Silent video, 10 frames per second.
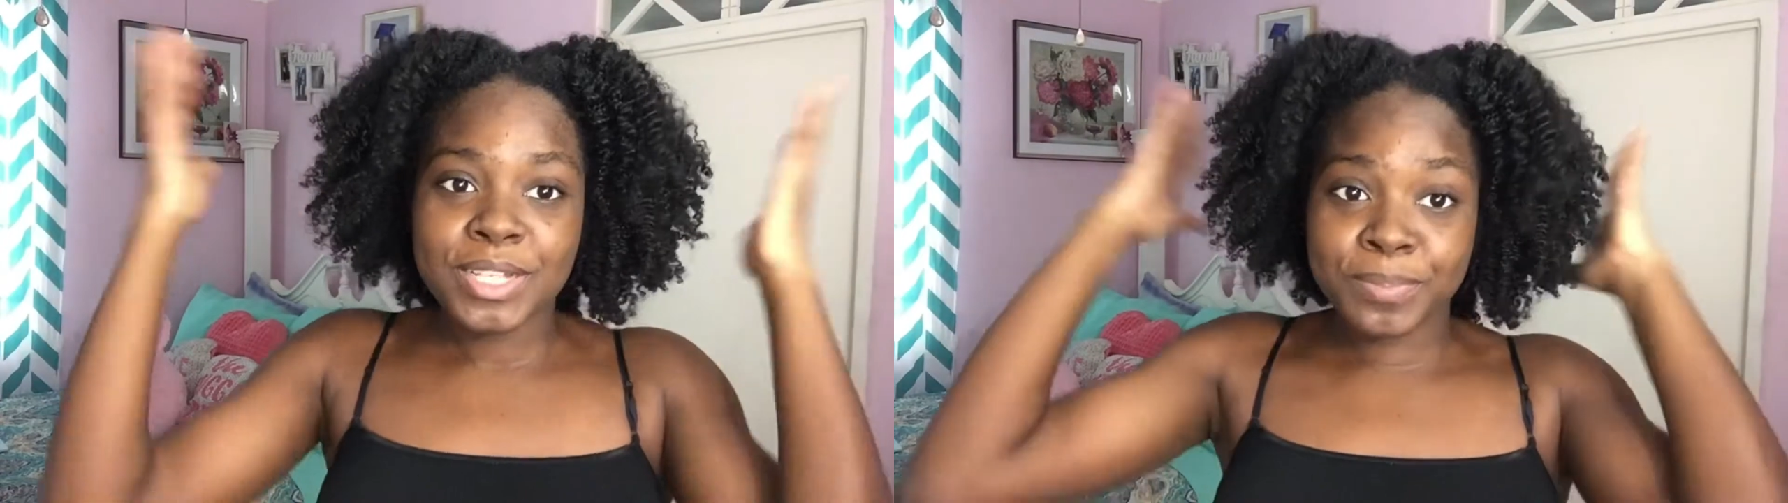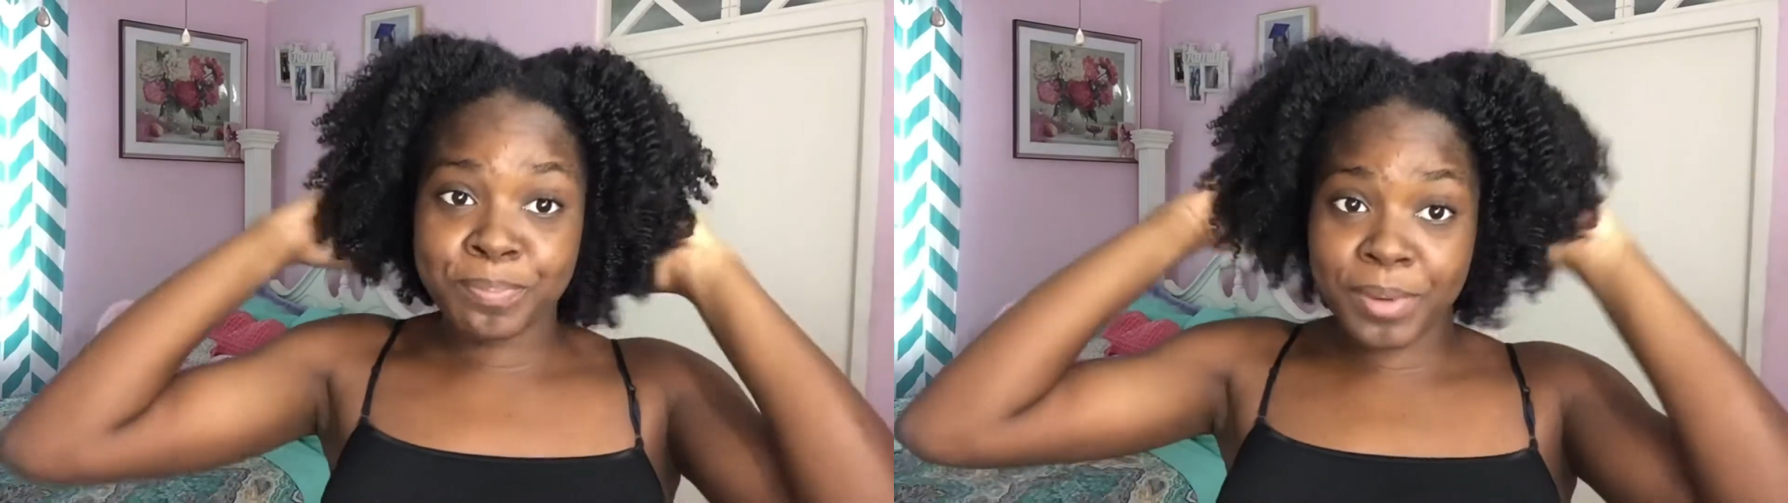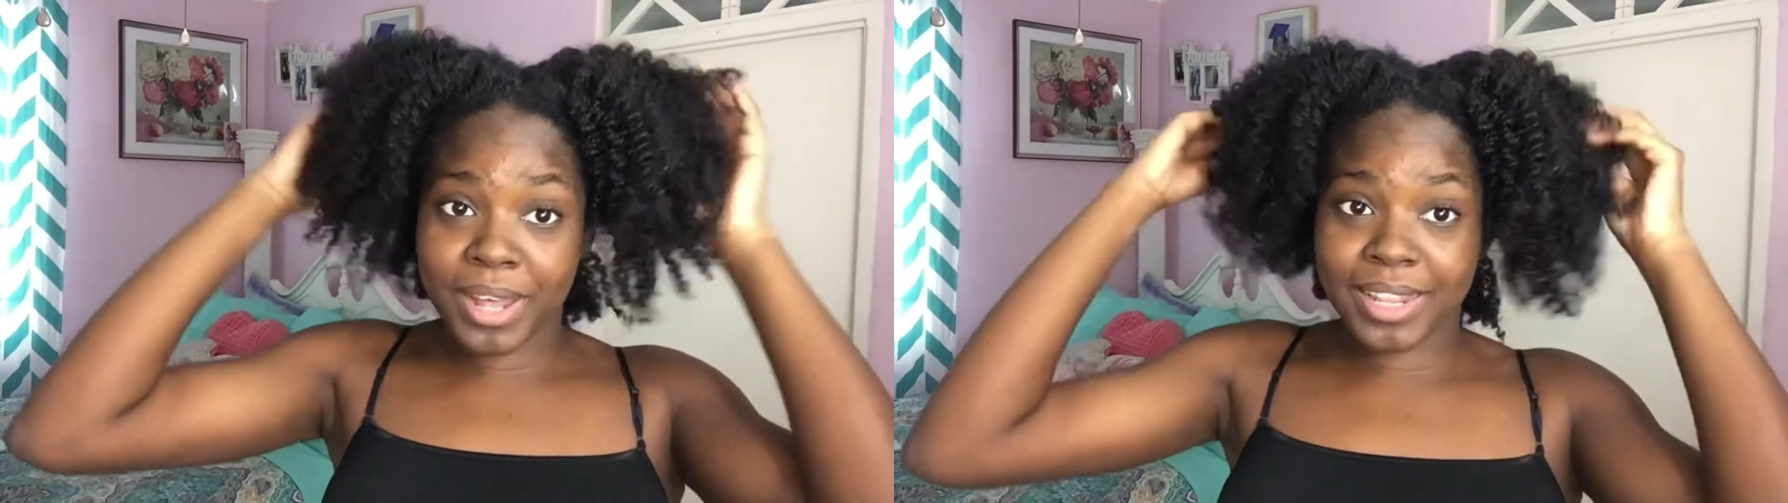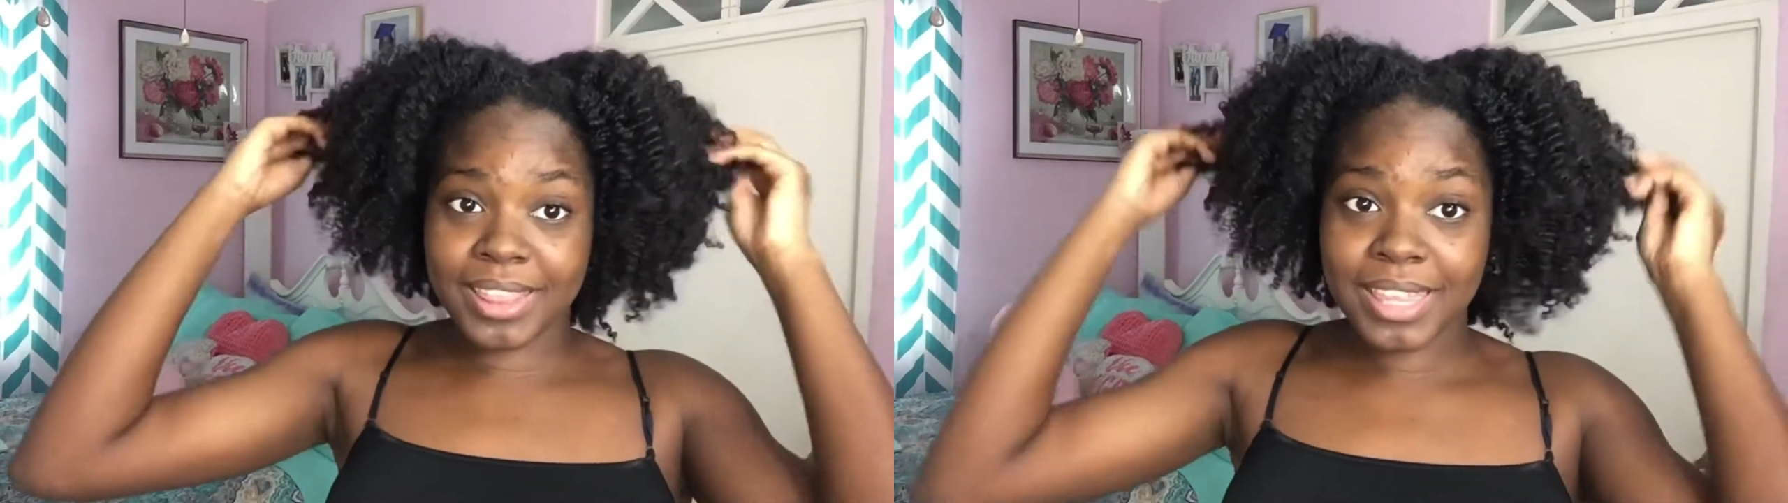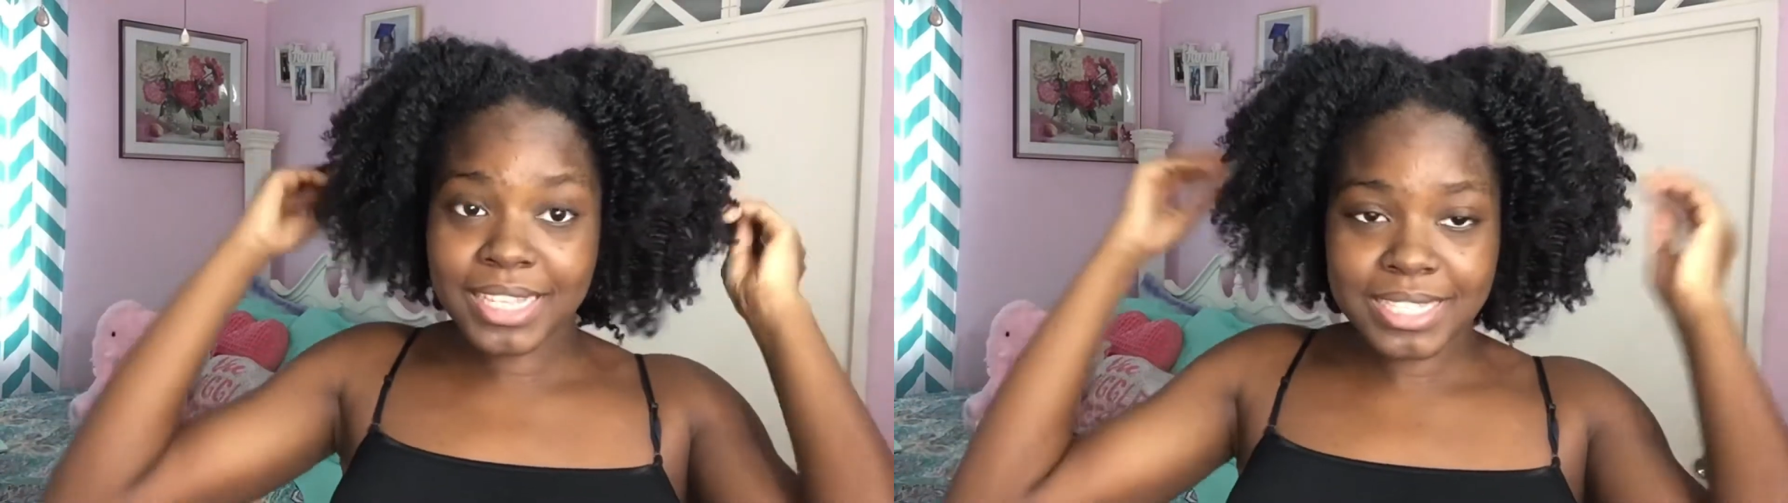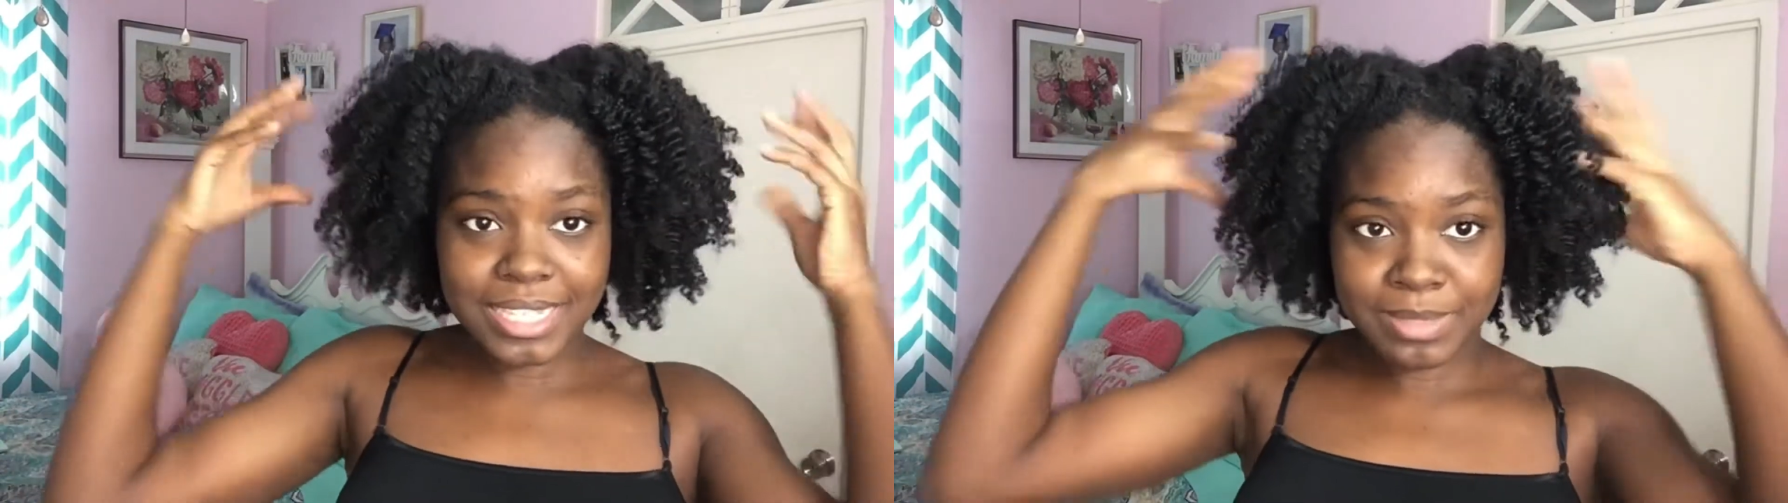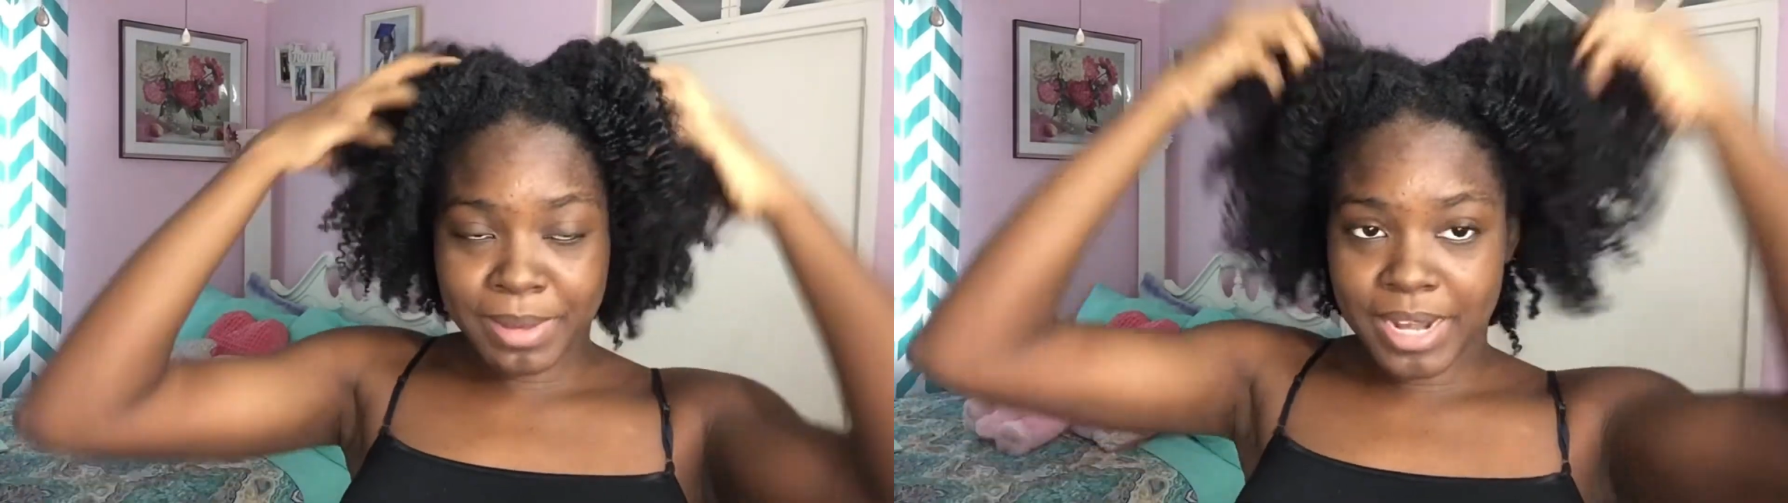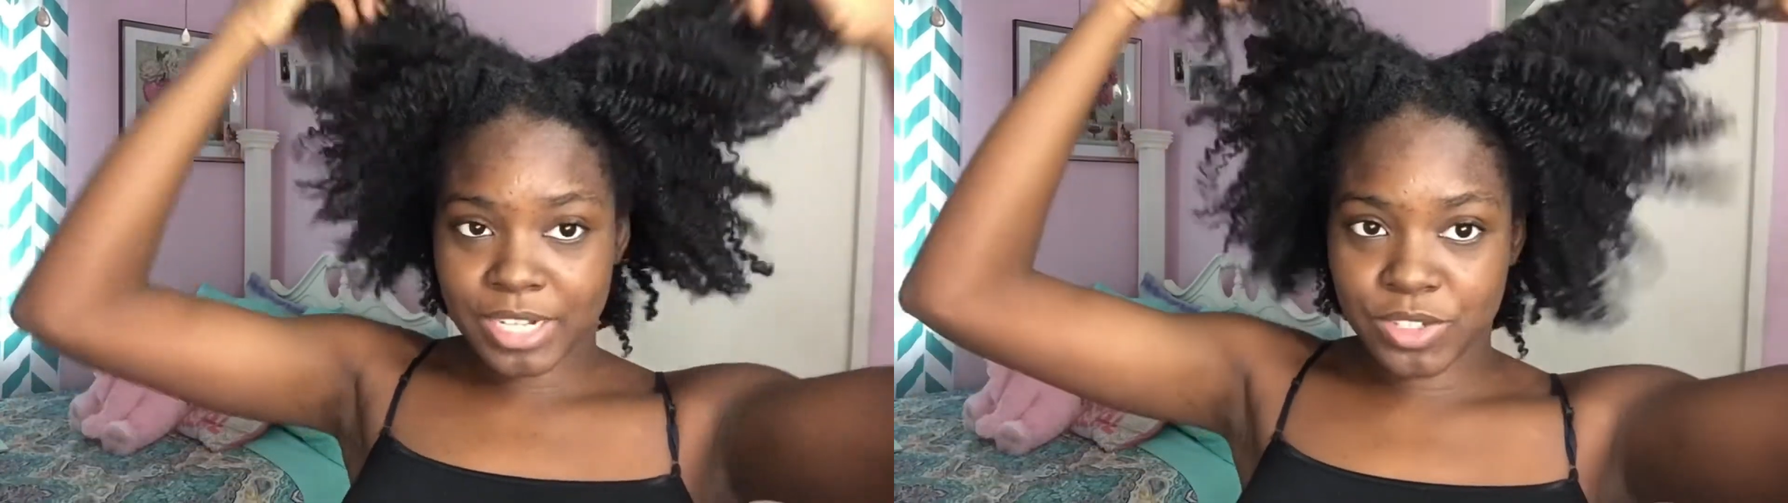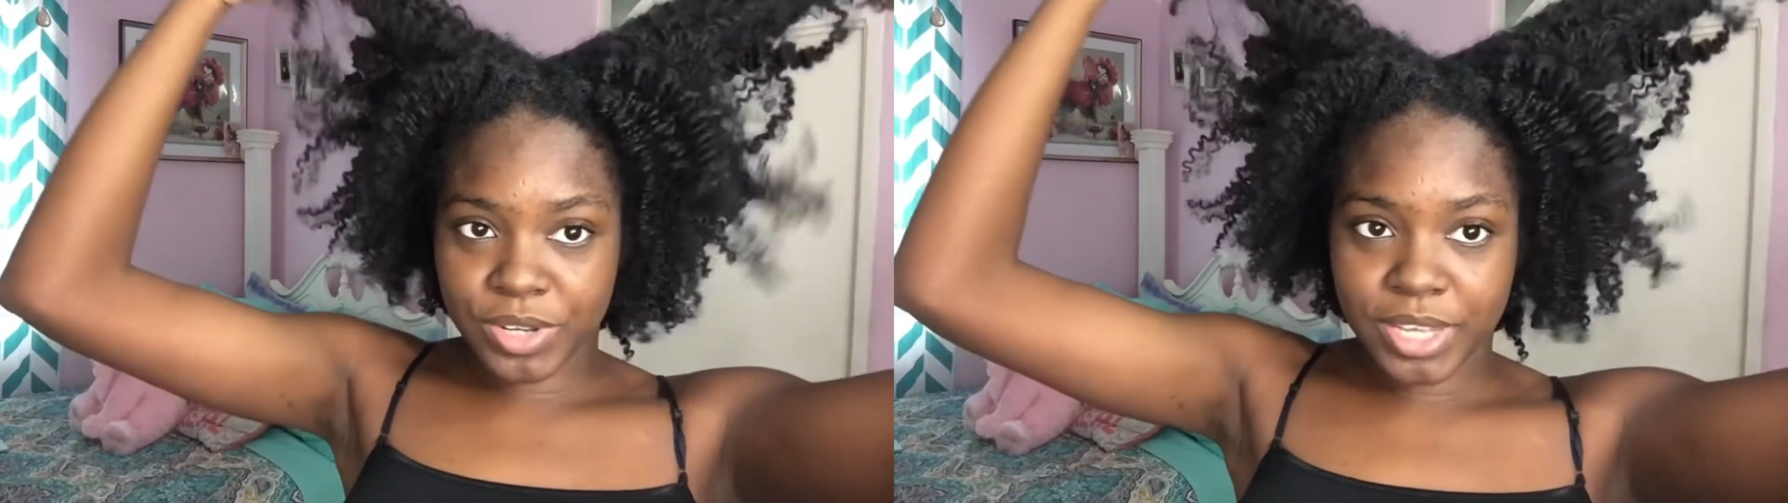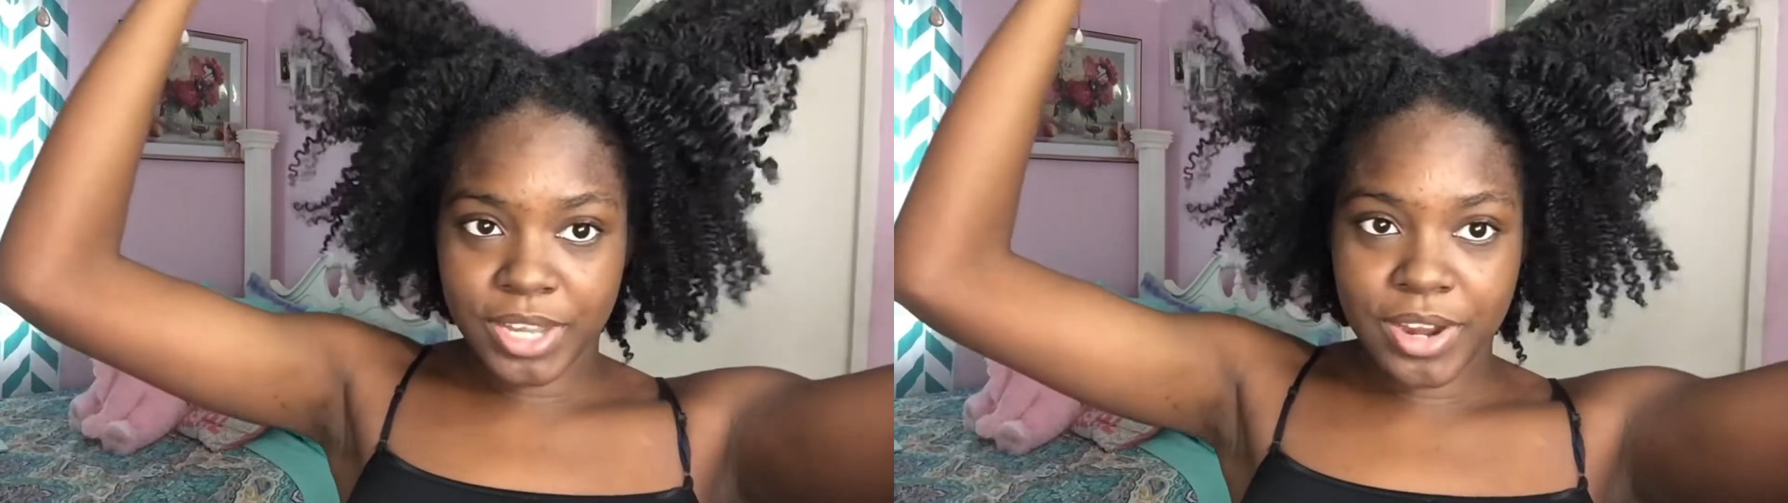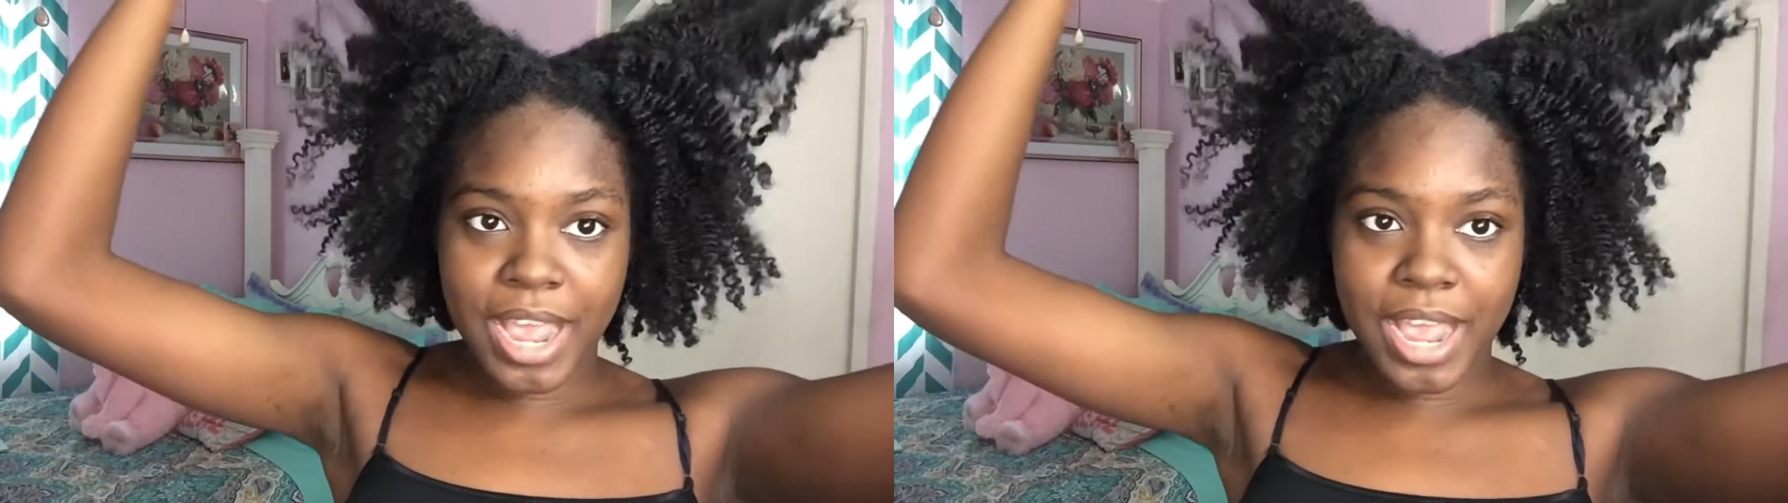But this is my natural hair,